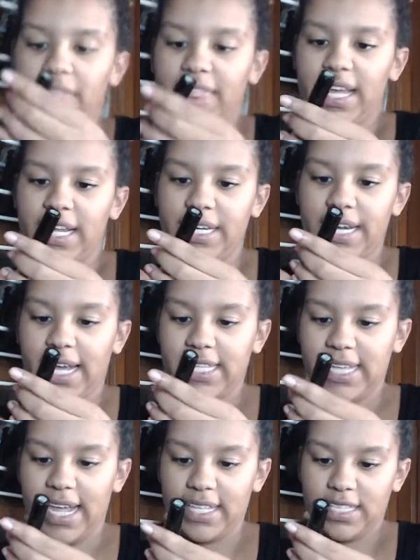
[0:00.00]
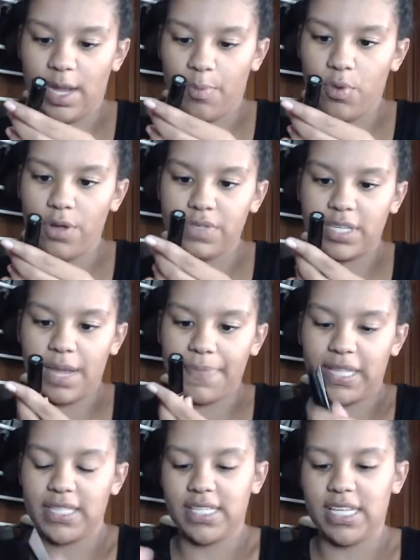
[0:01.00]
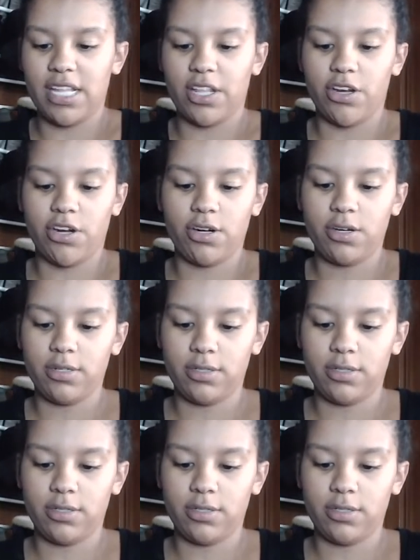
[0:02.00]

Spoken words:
the NYX Can't Stop Won't Stop concealer.